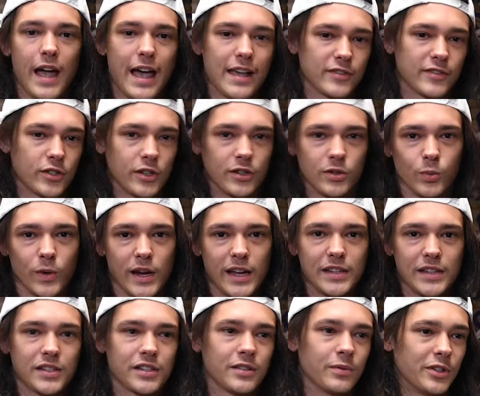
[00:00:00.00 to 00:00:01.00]
hazardous
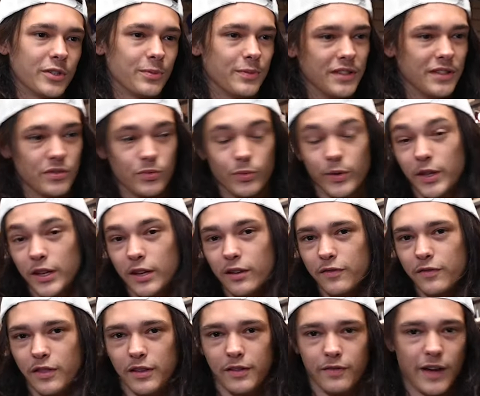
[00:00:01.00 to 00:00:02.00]
waste, which means really good
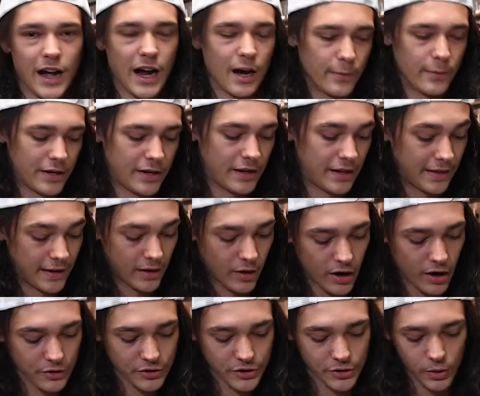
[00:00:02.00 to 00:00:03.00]
for the environment, and they
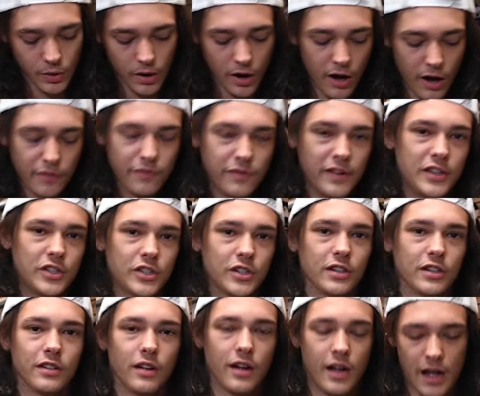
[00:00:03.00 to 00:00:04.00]
also all
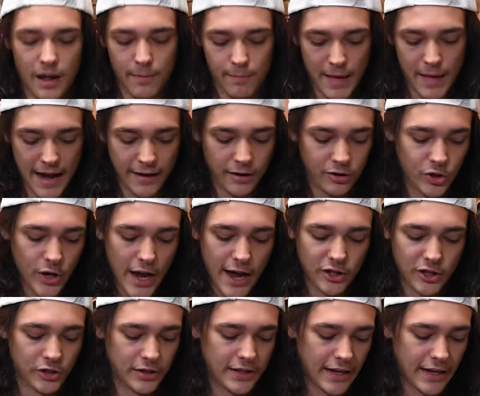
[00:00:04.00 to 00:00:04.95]
feature uh, magnet traction